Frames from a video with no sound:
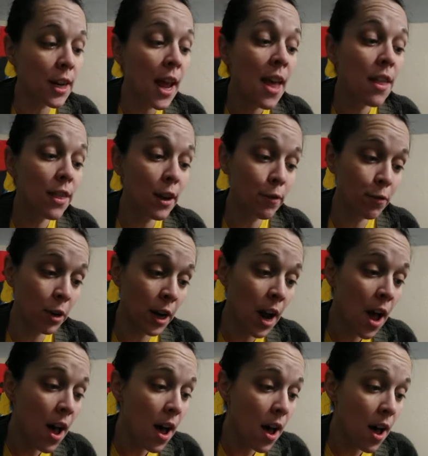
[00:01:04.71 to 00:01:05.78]
and therefore
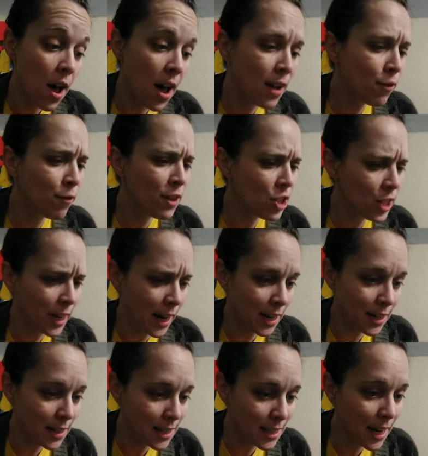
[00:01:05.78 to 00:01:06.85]

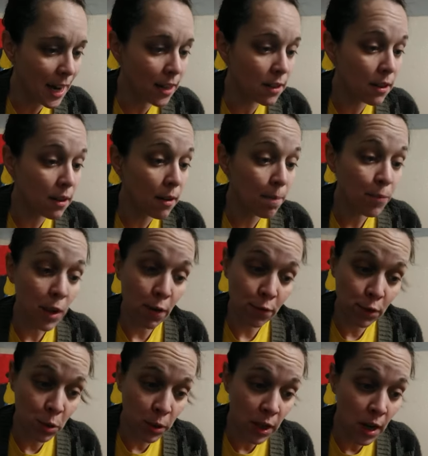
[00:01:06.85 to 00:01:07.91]
unvitiated state, a
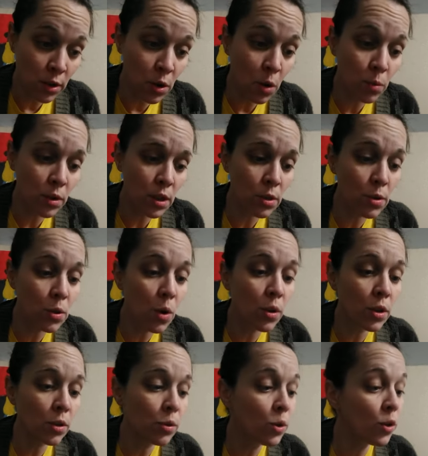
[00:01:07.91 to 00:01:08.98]
fluid unknown to
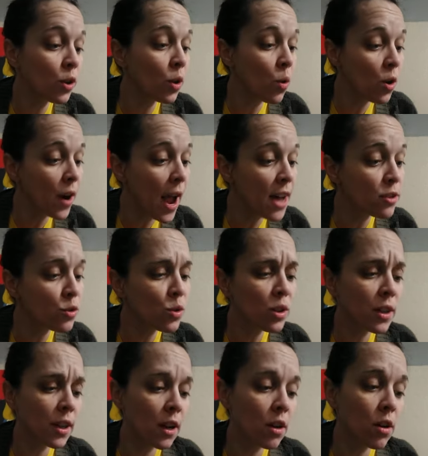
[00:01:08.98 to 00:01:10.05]
solar, lunar, or astral
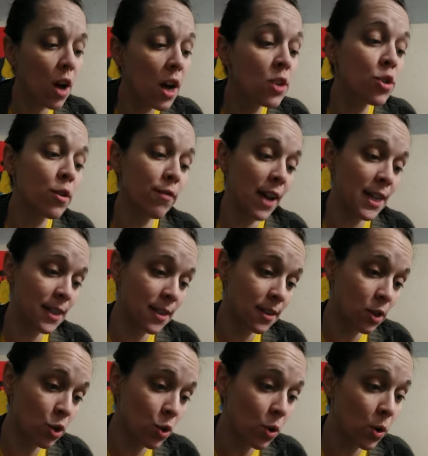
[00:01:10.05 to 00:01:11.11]
contrivances
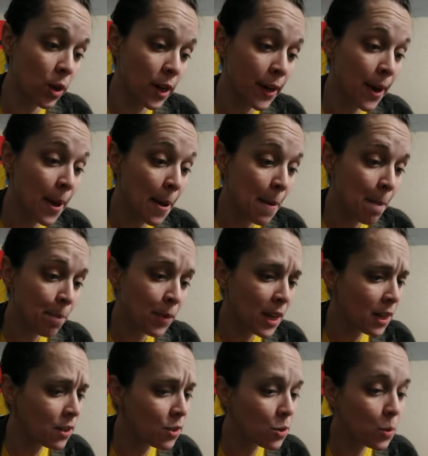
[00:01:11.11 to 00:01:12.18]
ashore.
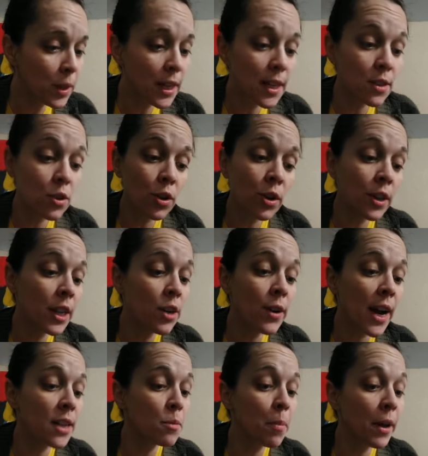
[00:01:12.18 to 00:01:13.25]
It is sweet as early
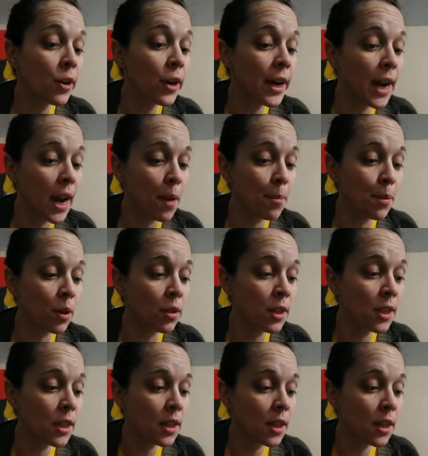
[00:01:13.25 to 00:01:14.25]
grass butter in April.